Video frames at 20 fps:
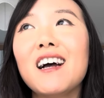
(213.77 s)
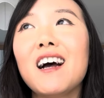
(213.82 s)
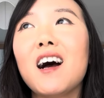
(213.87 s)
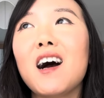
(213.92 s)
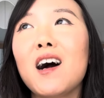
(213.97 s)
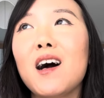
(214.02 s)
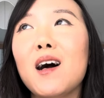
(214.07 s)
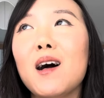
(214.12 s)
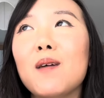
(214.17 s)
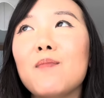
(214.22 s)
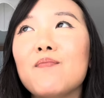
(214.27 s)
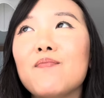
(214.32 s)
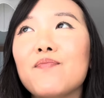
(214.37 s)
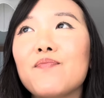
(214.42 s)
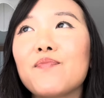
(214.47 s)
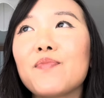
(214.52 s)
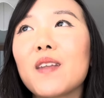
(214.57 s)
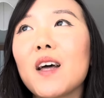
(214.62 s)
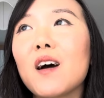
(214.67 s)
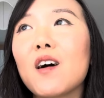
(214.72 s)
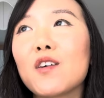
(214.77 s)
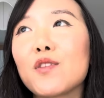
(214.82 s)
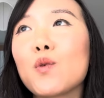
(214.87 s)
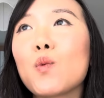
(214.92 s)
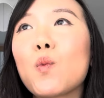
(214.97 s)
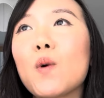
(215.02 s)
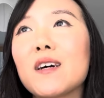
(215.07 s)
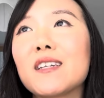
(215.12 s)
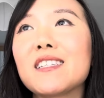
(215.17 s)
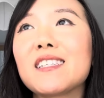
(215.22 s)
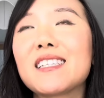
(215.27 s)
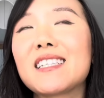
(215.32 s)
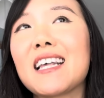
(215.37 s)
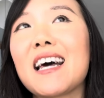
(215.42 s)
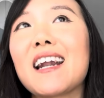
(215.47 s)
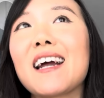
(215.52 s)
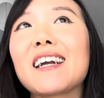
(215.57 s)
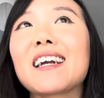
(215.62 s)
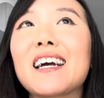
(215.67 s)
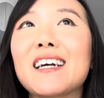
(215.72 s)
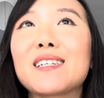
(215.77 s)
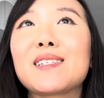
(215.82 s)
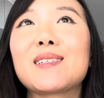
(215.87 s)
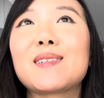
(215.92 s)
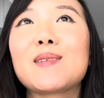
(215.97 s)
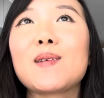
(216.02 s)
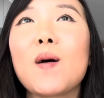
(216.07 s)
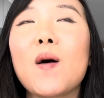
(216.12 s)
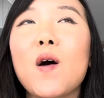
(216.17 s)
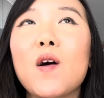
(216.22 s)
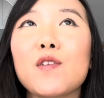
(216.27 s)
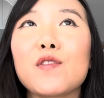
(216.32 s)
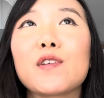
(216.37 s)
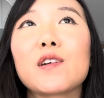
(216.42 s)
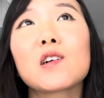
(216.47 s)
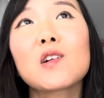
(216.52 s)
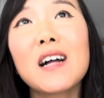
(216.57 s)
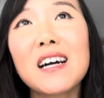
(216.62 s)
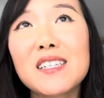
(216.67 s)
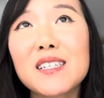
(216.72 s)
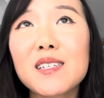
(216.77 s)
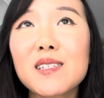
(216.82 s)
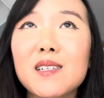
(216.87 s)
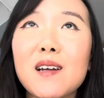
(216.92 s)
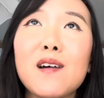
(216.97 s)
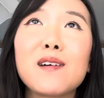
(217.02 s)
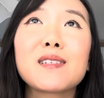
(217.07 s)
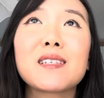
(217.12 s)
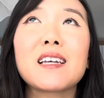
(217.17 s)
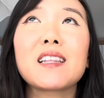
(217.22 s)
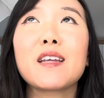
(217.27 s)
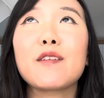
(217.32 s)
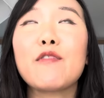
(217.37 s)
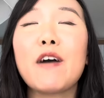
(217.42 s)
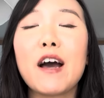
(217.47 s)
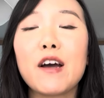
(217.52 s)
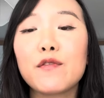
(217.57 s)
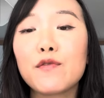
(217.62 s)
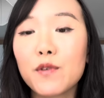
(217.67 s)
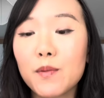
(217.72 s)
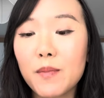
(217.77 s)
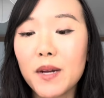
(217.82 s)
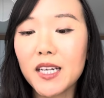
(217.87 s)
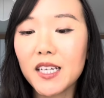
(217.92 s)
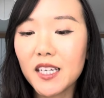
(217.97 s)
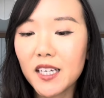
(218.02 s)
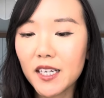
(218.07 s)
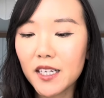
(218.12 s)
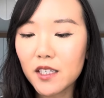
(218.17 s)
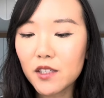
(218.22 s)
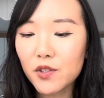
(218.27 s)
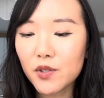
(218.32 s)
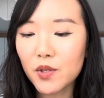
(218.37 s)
are the ones that I guess are their classic styles that they've had for many years.